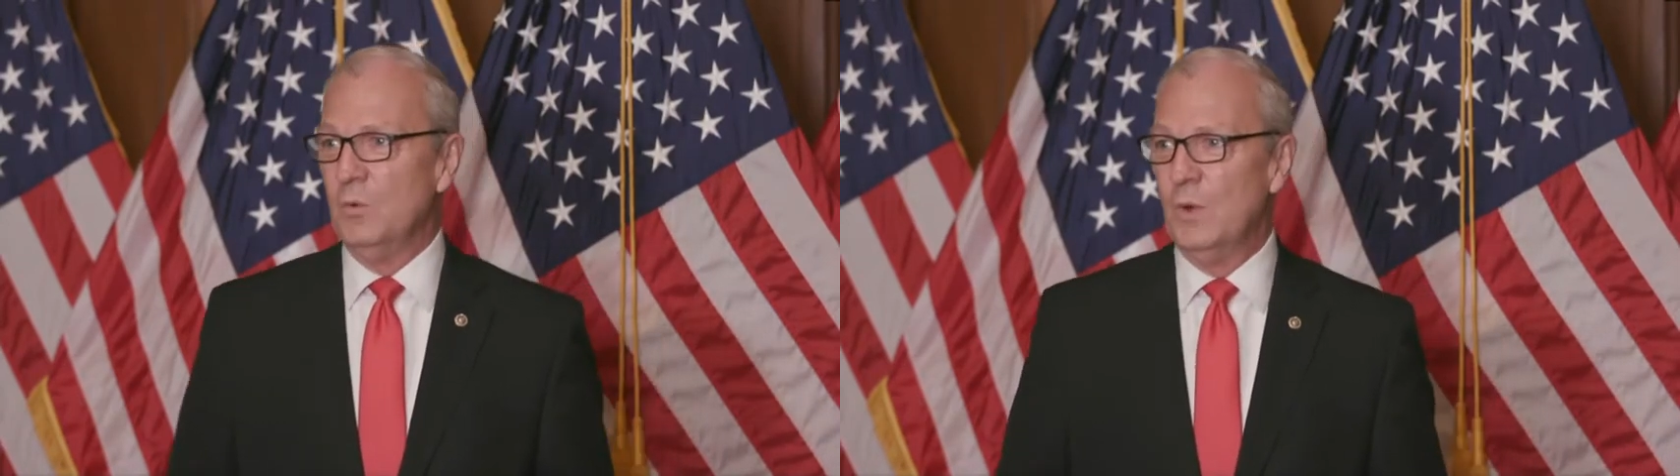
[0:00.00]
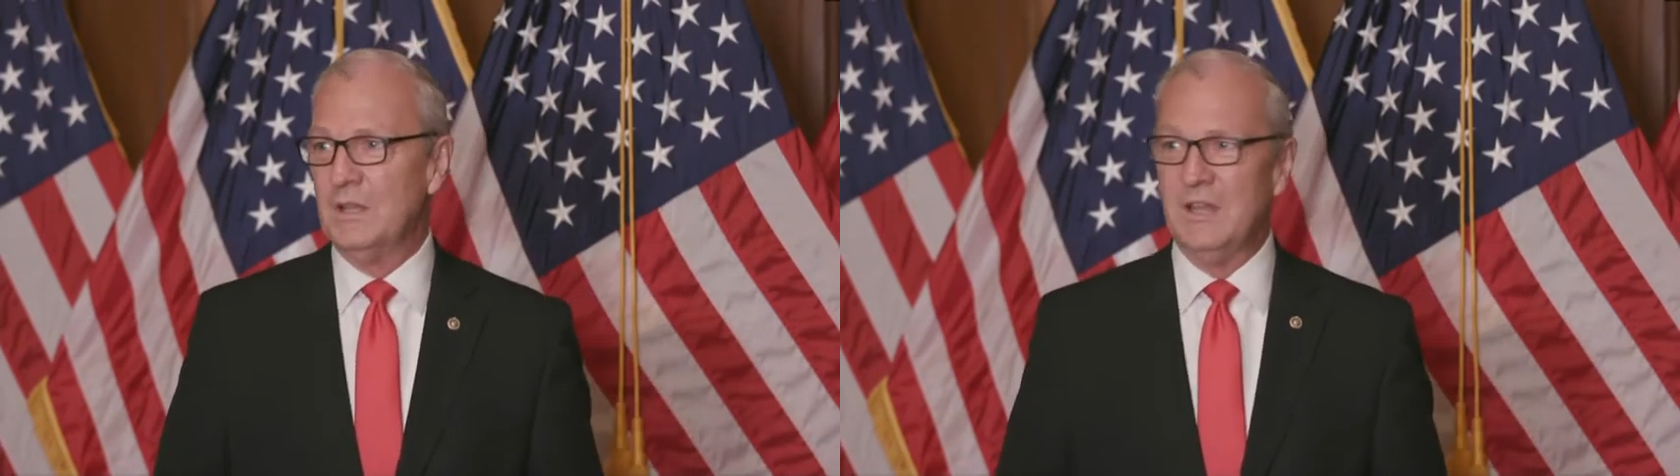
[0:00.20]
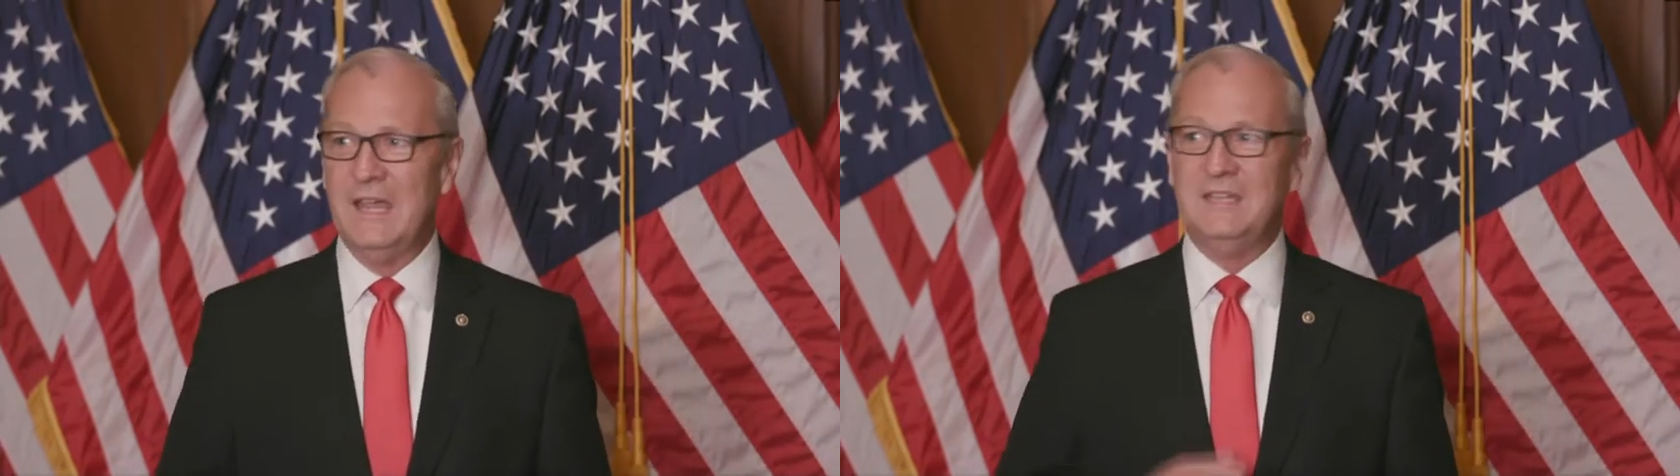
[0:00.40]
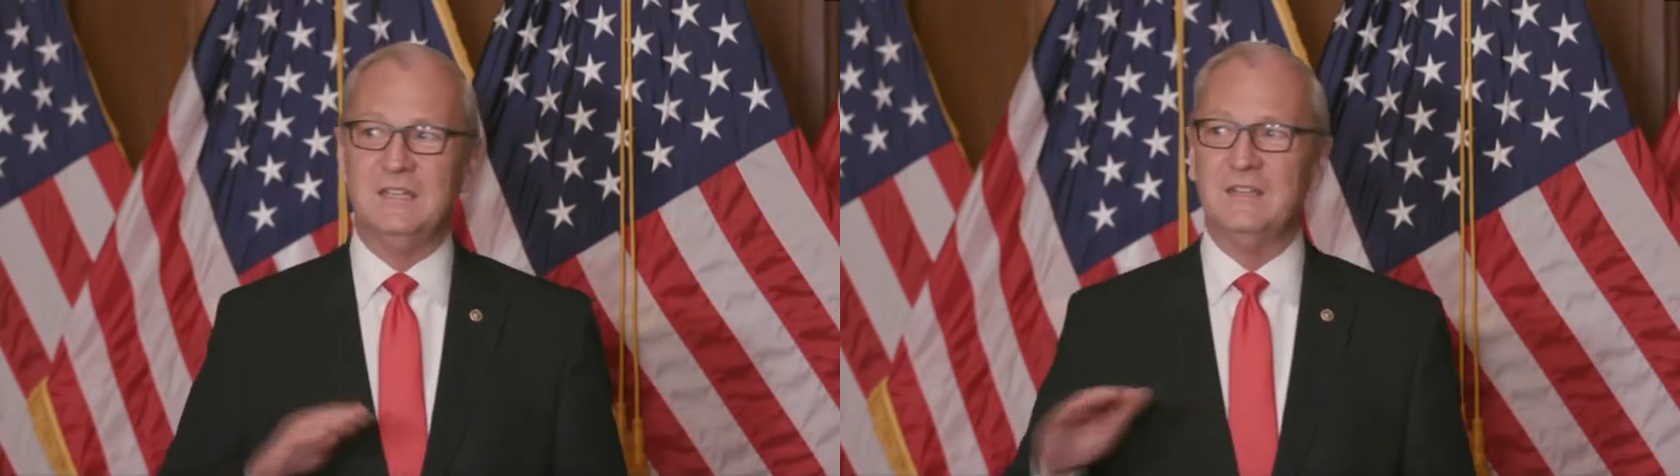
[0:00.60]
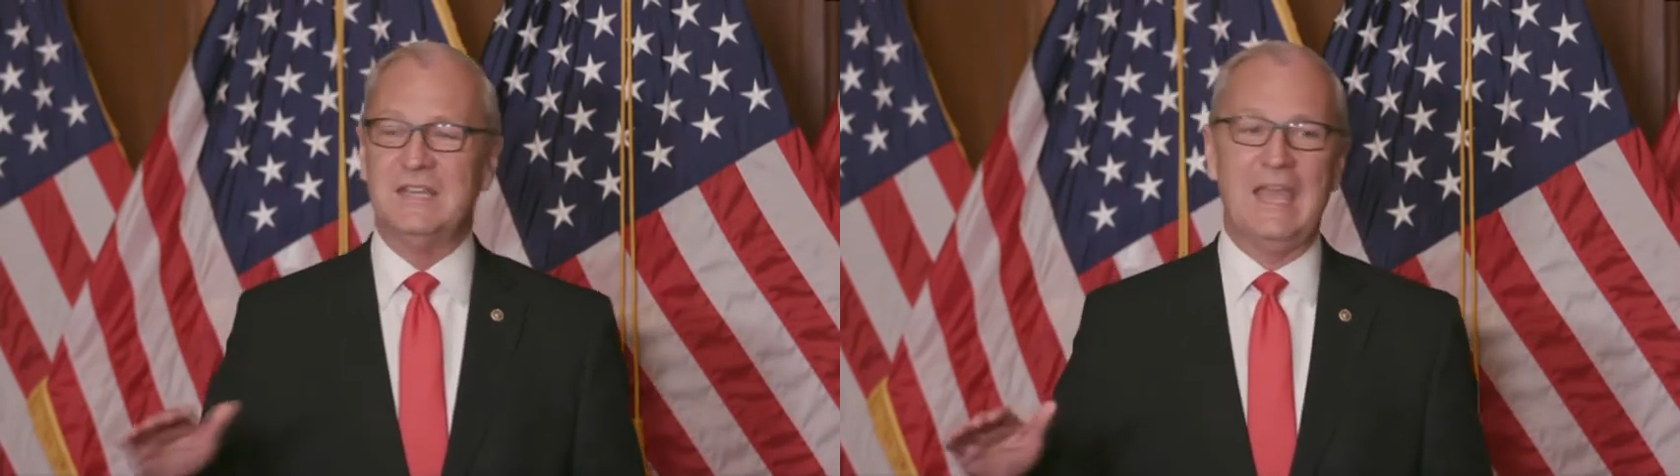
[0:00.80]
When late
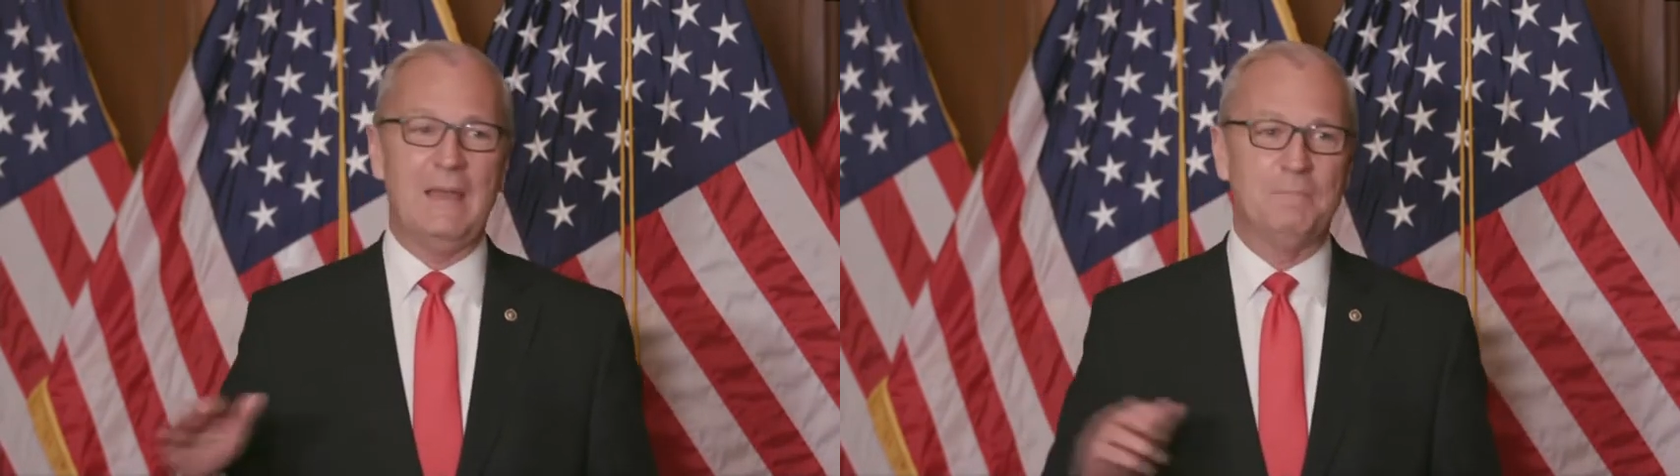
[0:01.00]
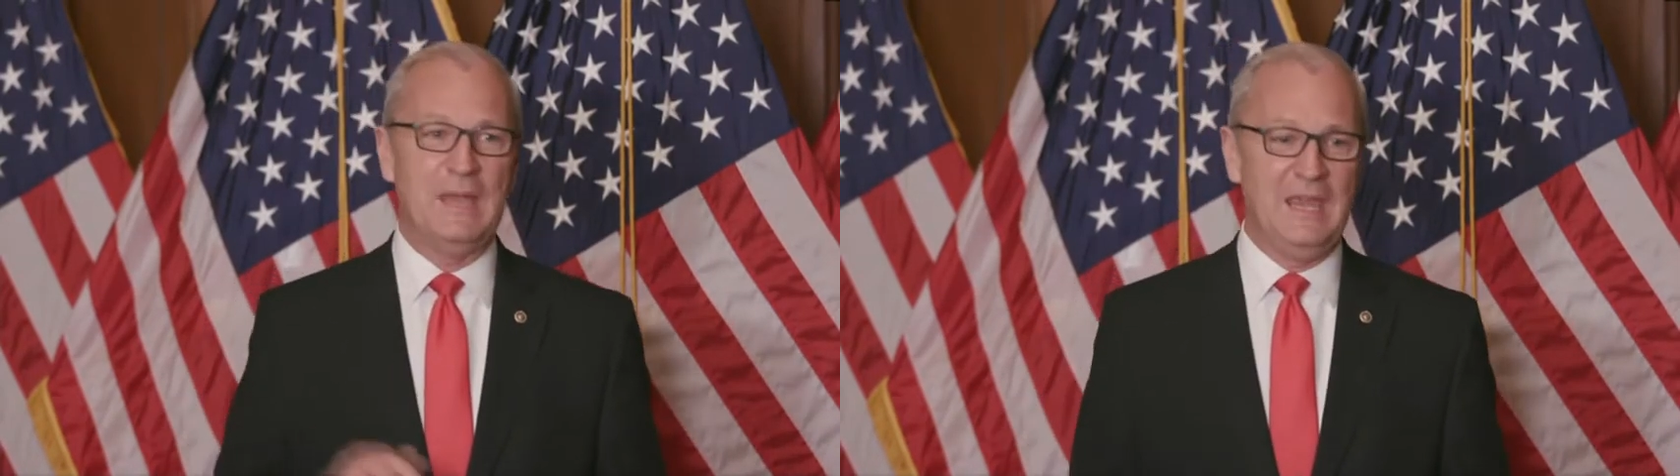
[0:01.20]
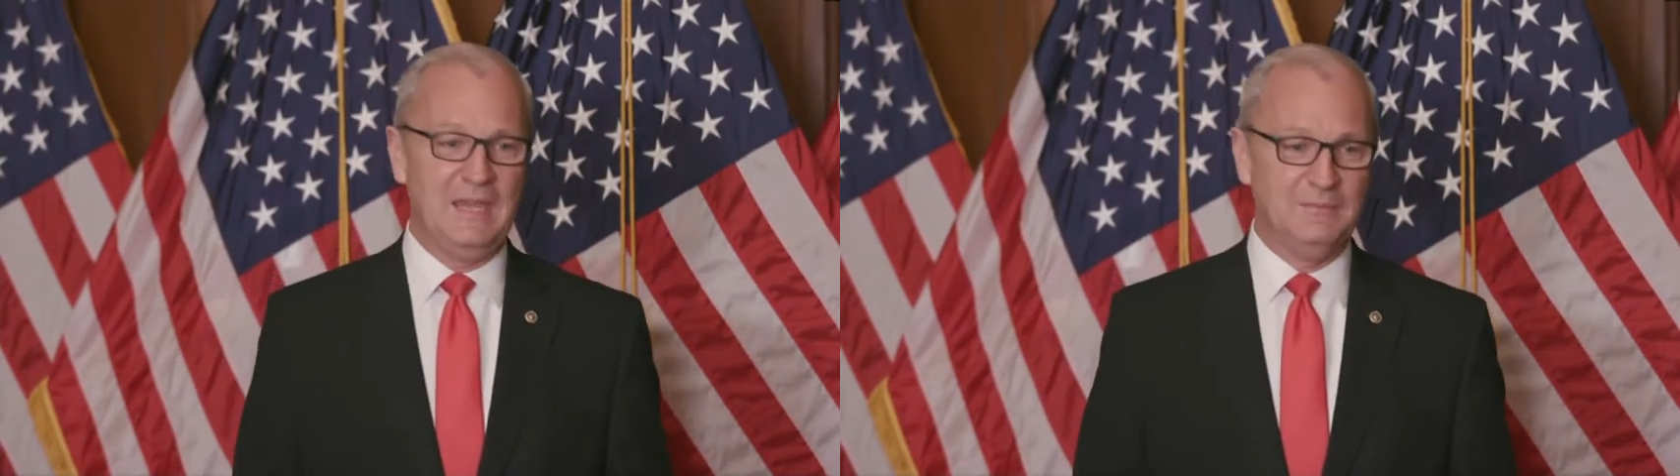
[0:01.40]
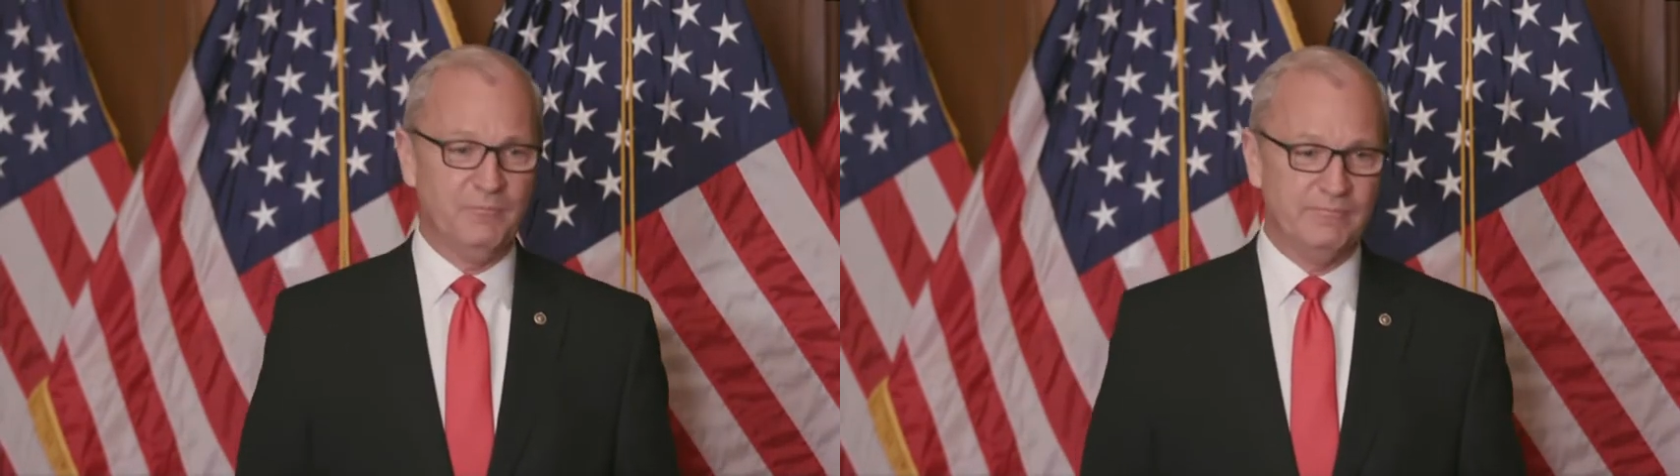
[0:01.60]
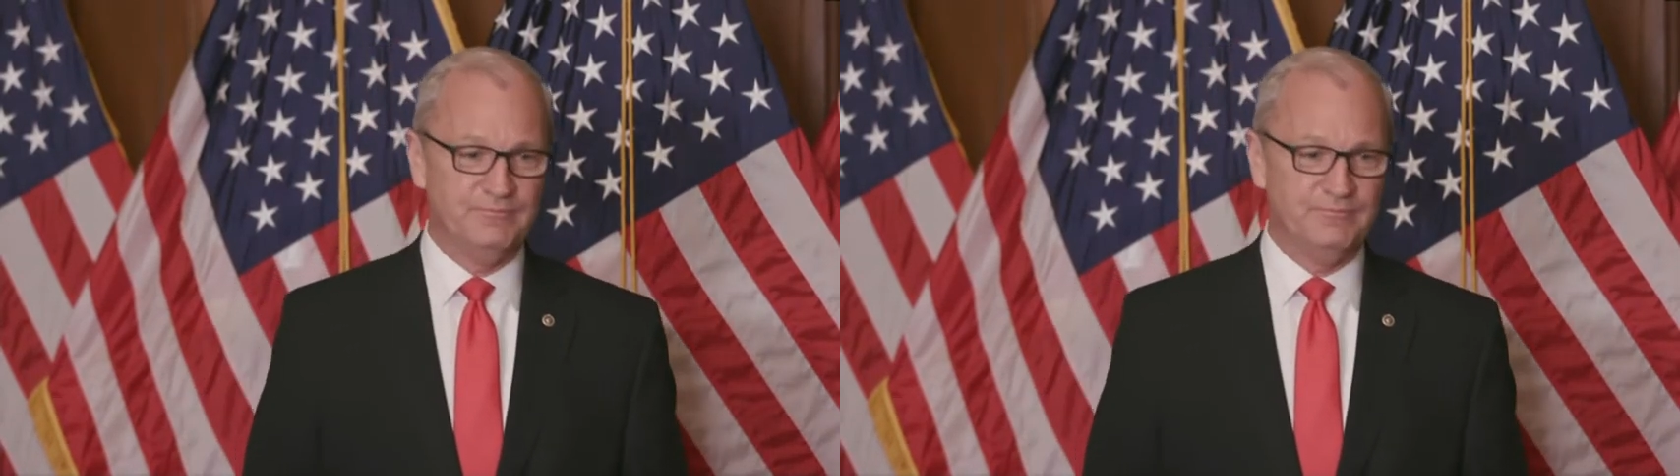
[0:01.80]
in the campaign,